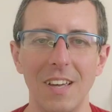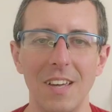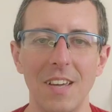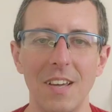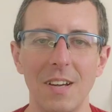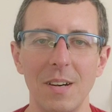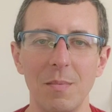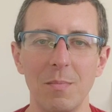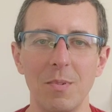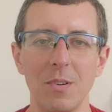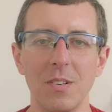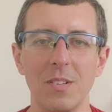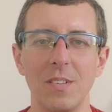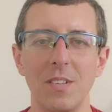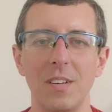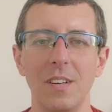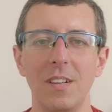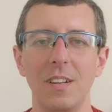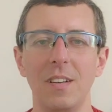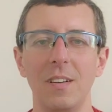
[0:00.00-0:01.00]
Here in
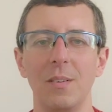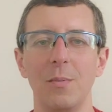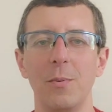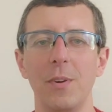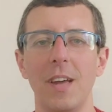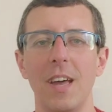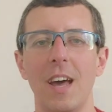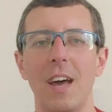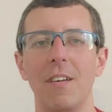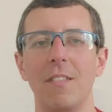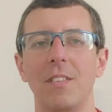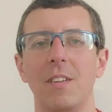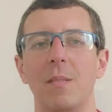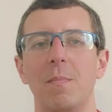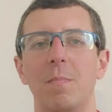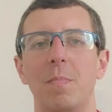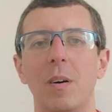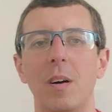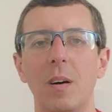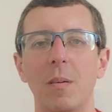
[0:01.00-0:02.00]
Brazil, we have
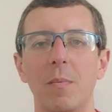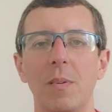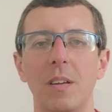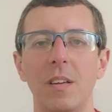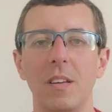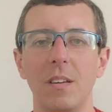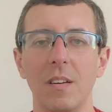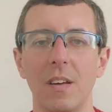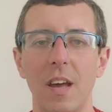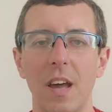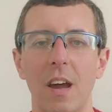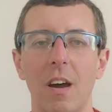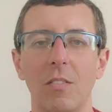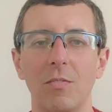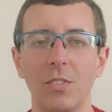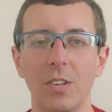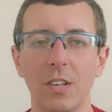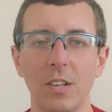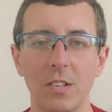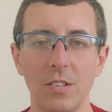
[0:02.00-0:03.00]
the public
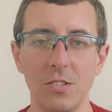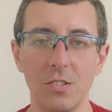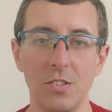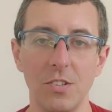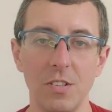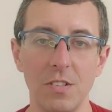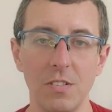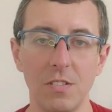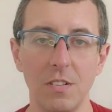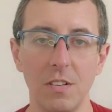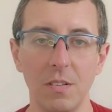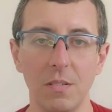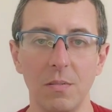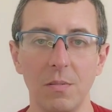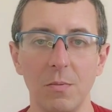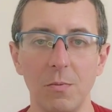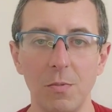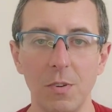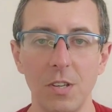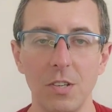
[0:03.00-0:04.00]
healthcare
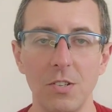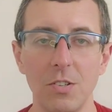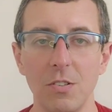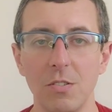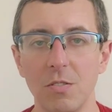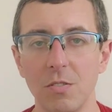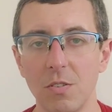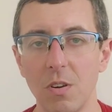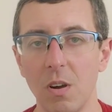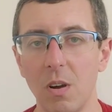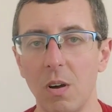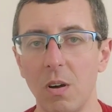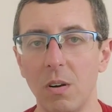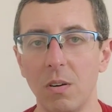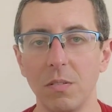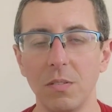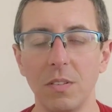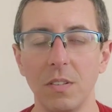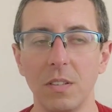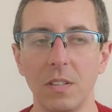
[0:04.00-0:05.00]
system, which is
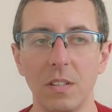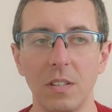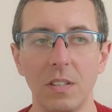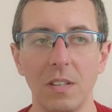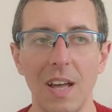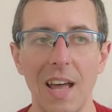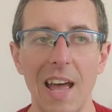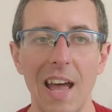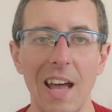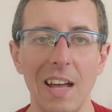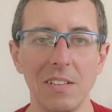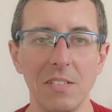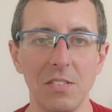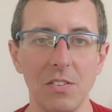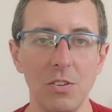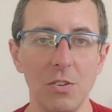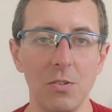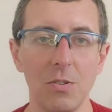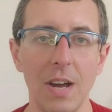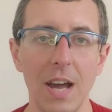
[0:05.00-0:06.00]
called
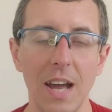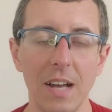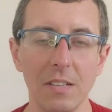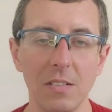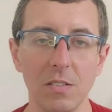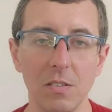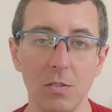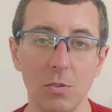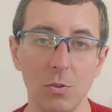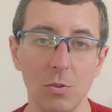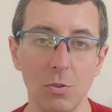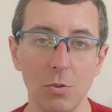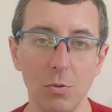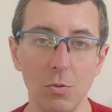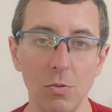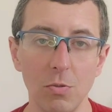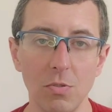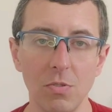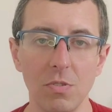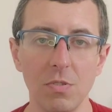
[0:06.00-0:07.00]
SUS,
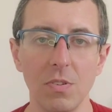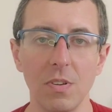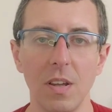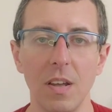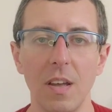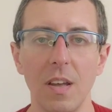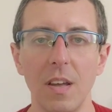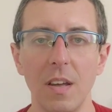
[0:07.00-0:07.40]
SUS.